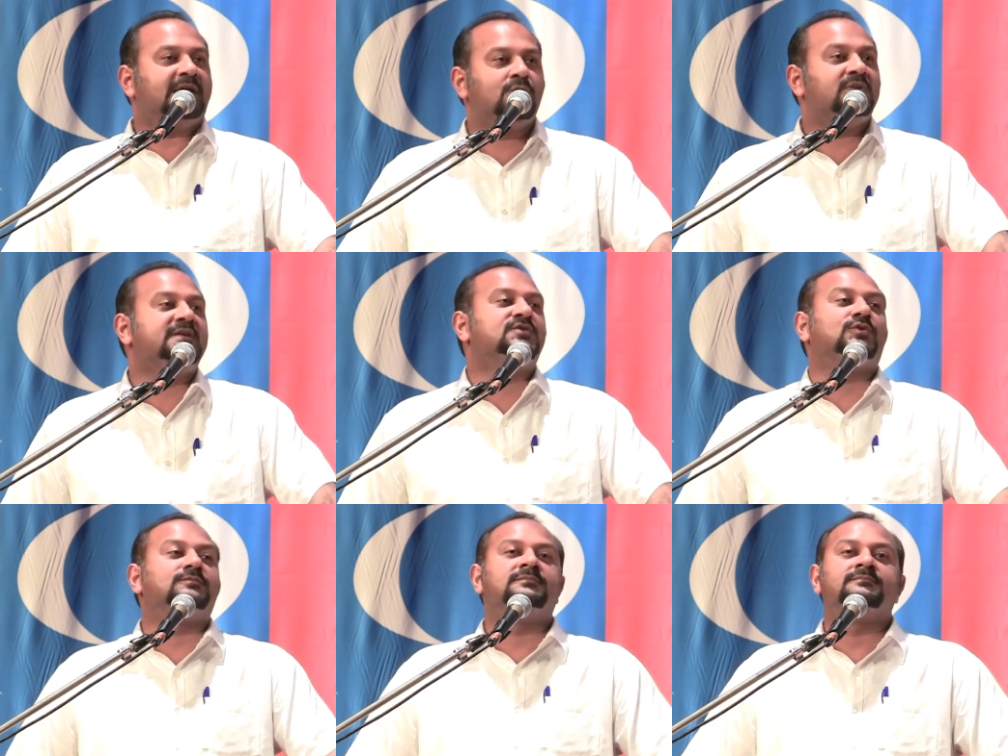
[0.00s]
I don't think
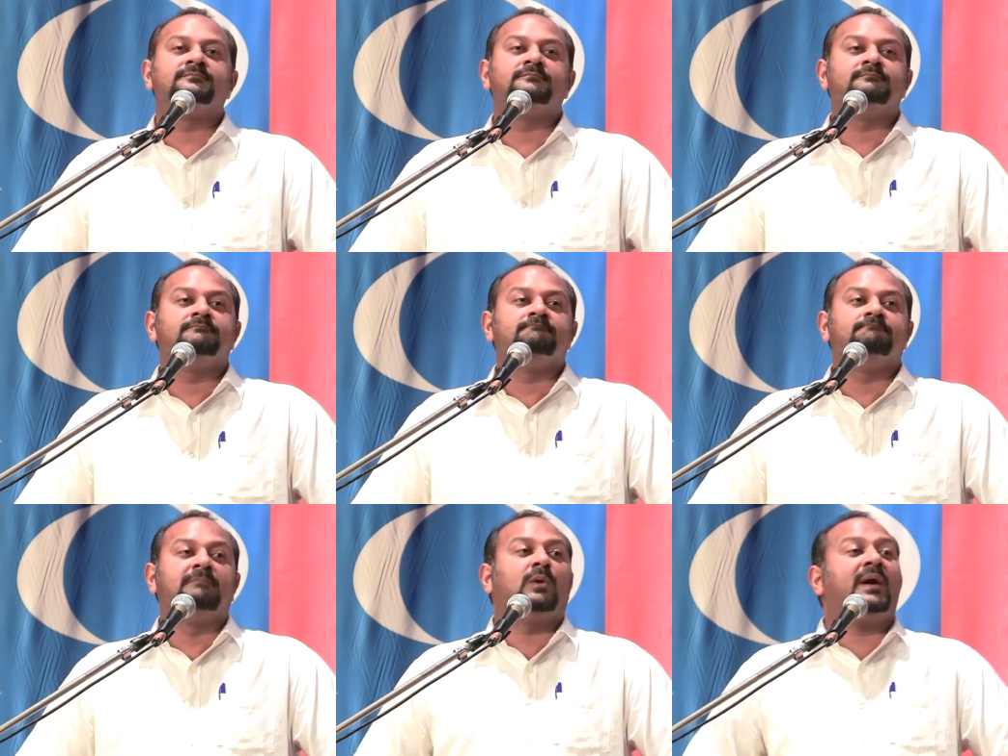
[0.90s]
so.
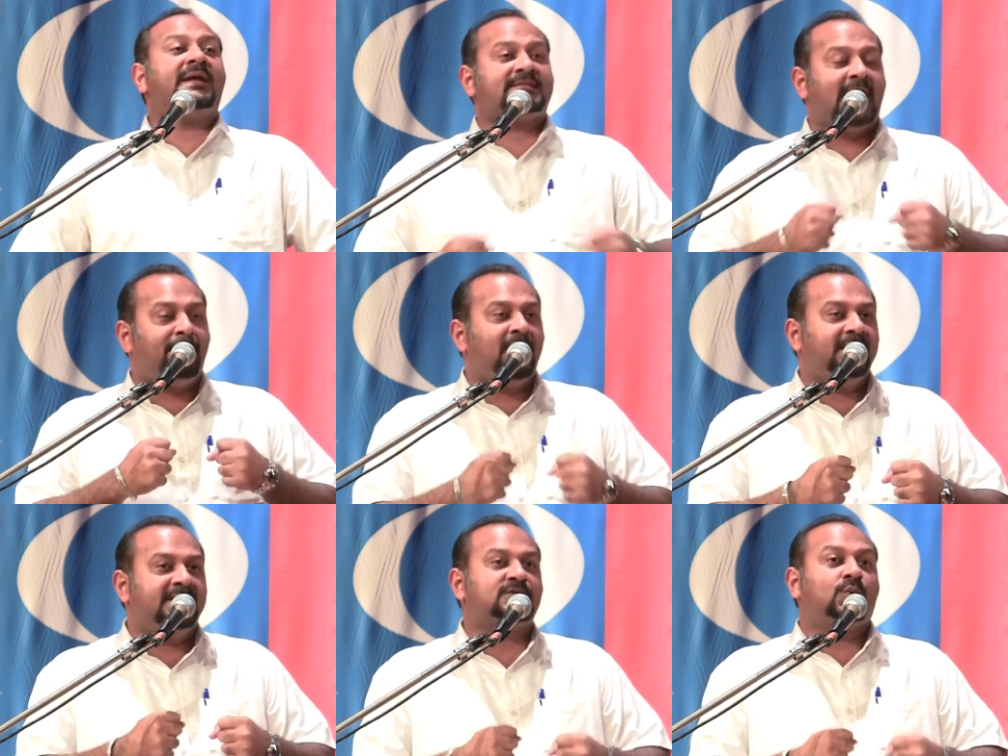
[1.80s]
But what has
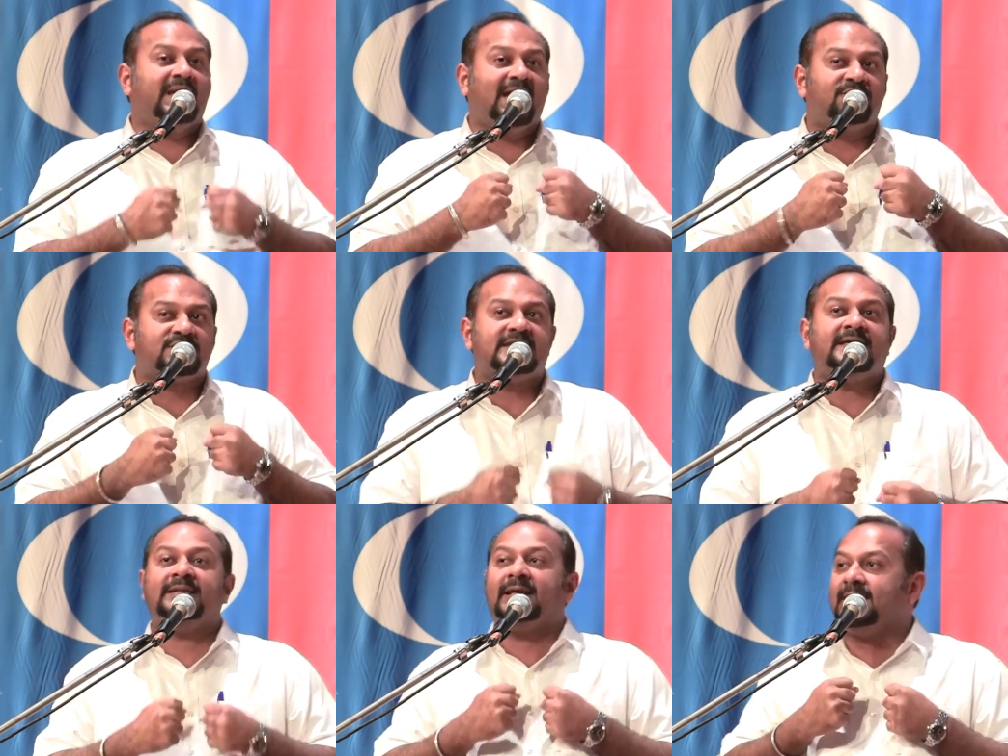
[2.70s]
happened is we have
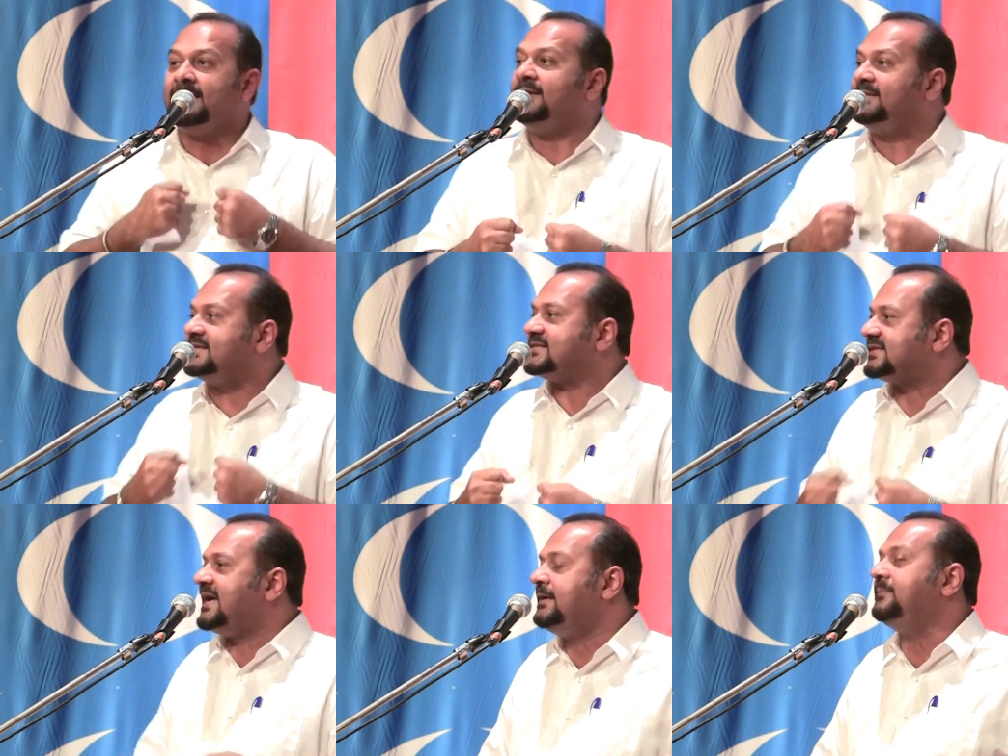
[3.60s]
seen that in
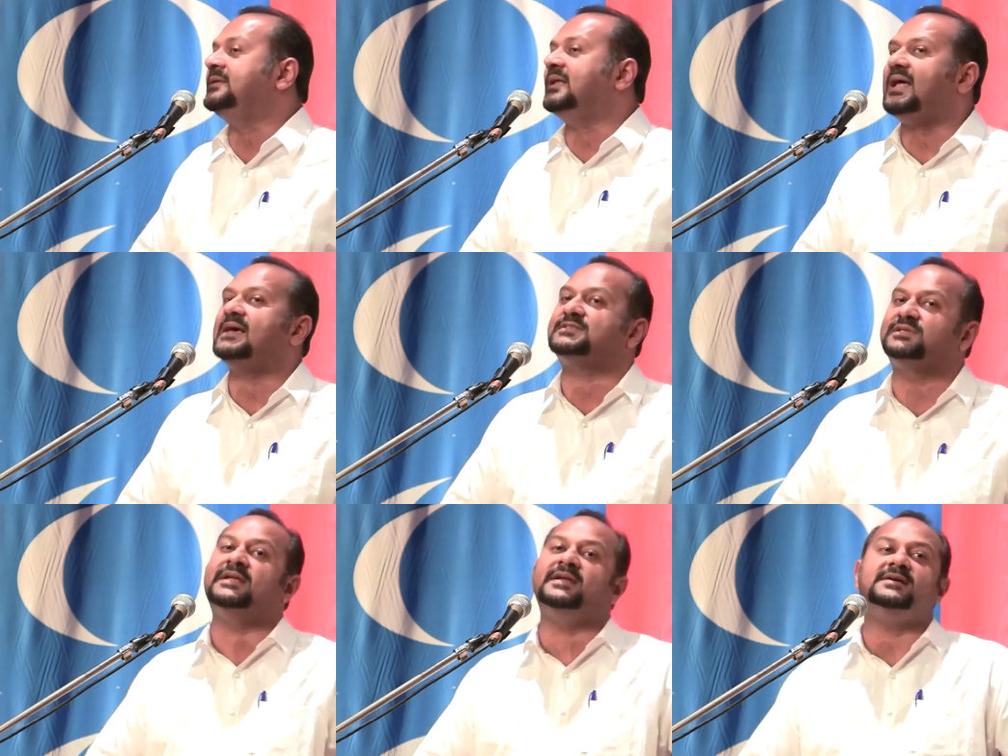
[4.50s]
this time, in the
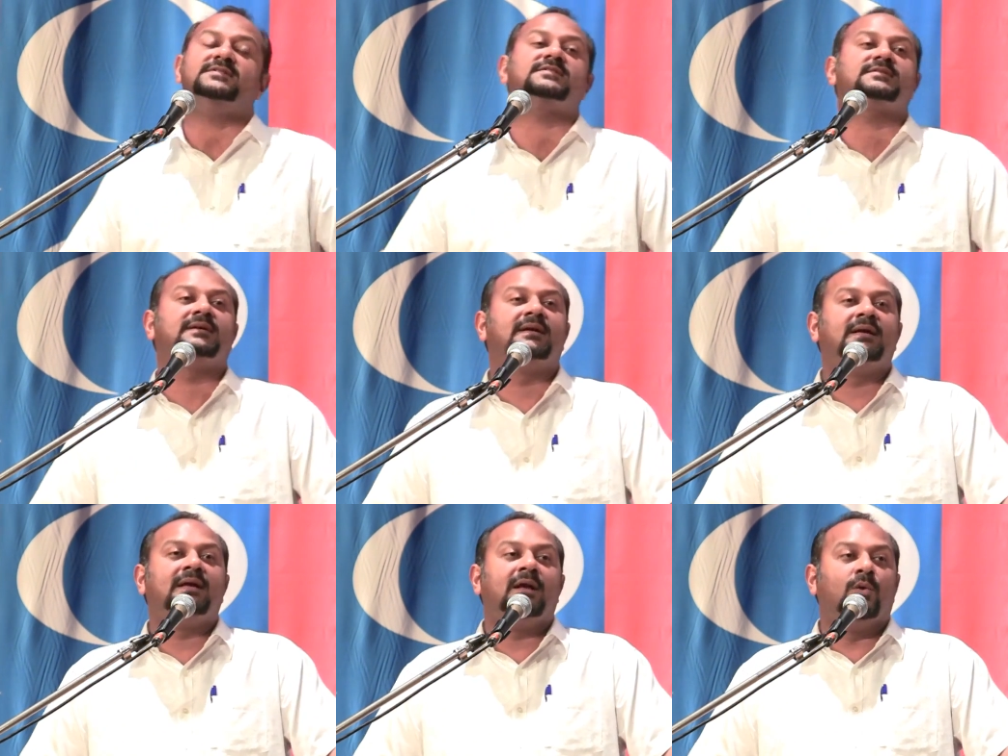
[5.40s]
last 3 years,
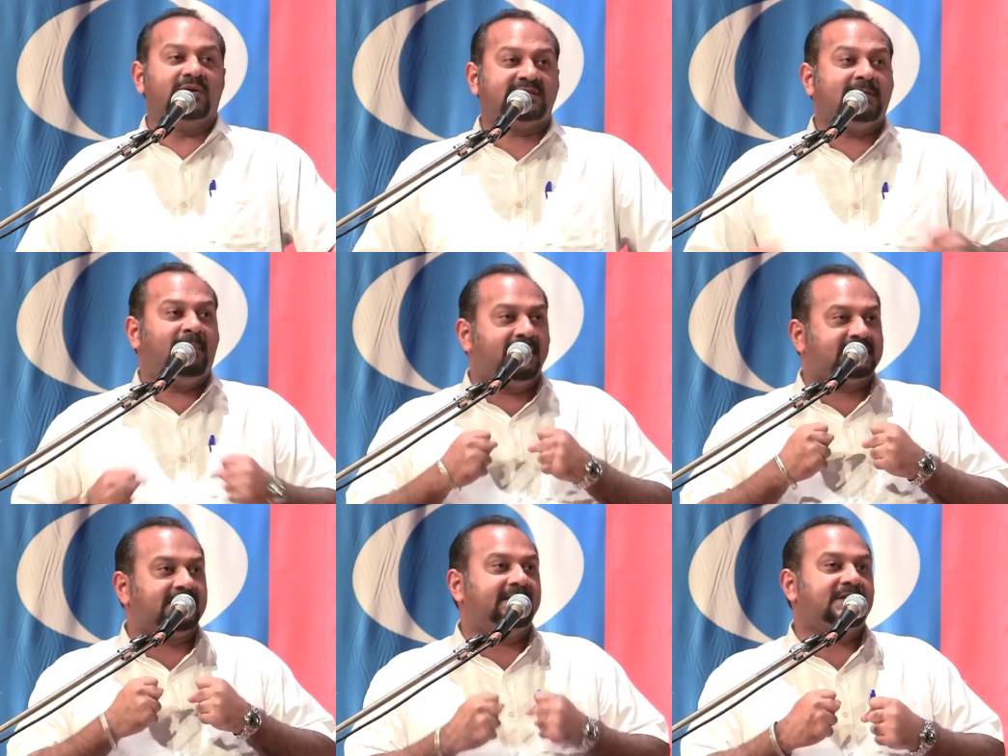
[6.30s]
we see
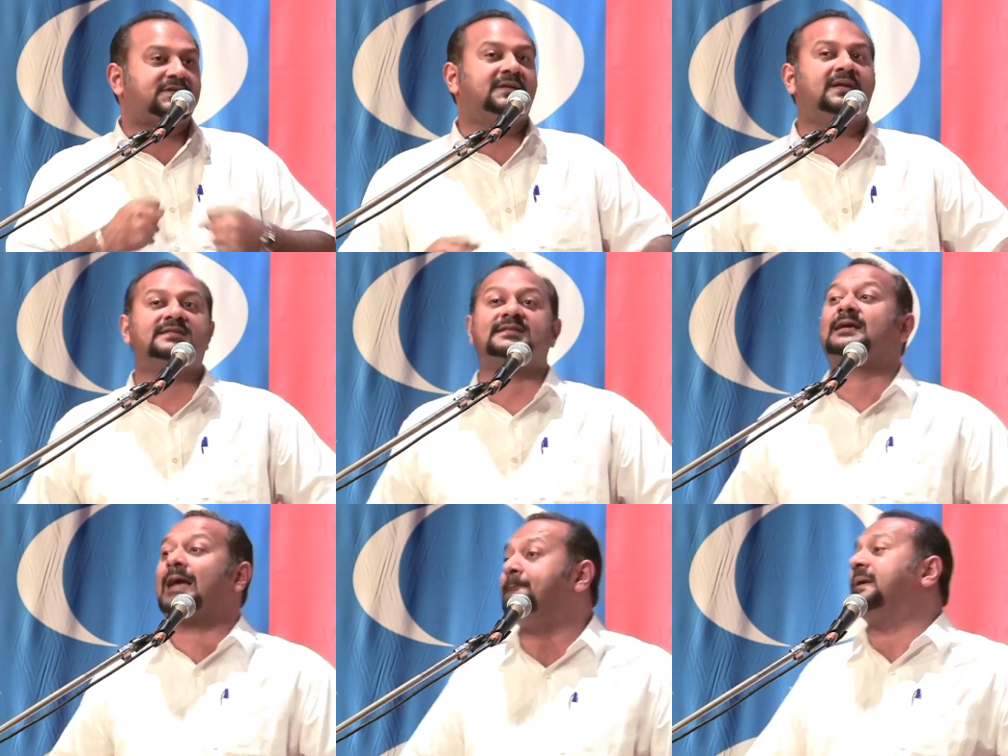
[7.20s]
Barisan Nasional
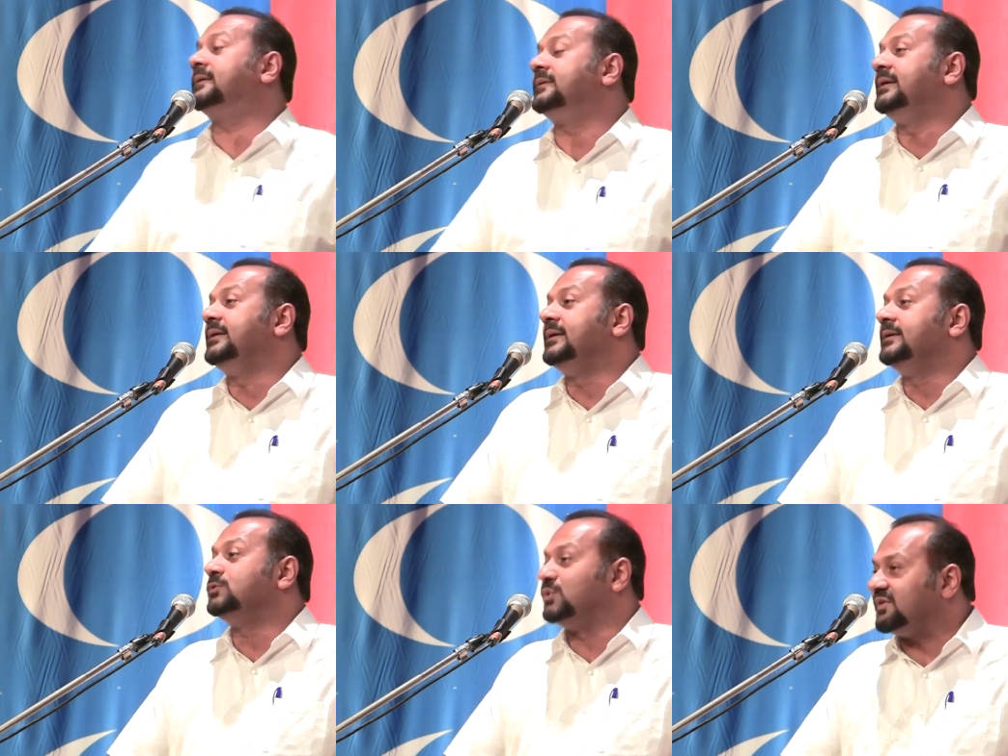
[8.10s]
succumbing
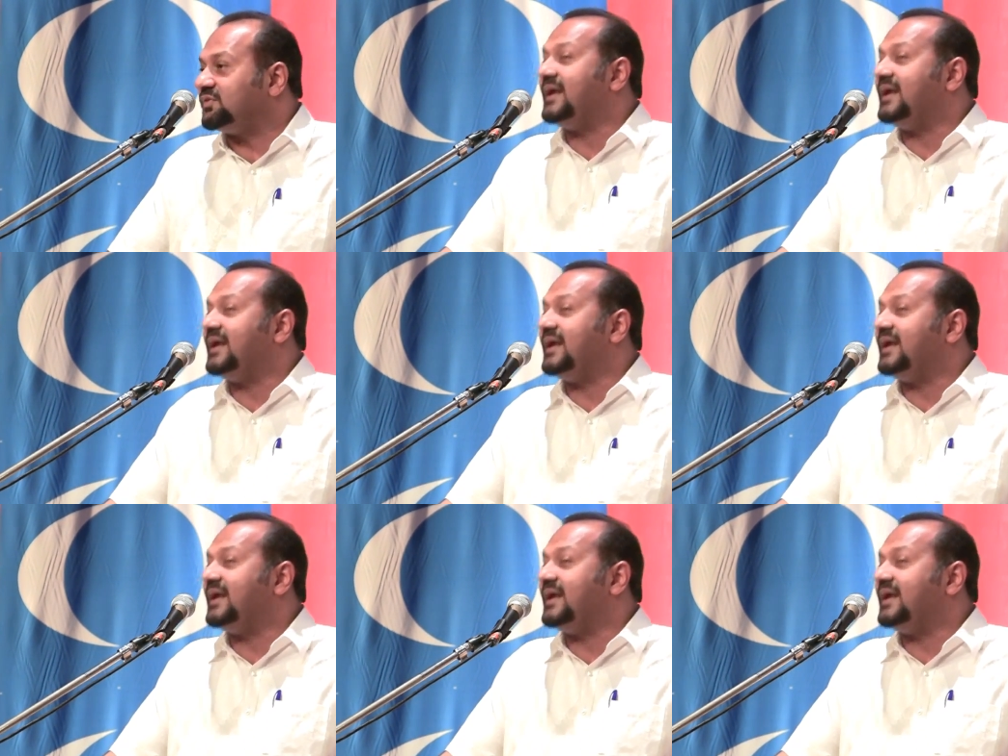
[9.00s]
to the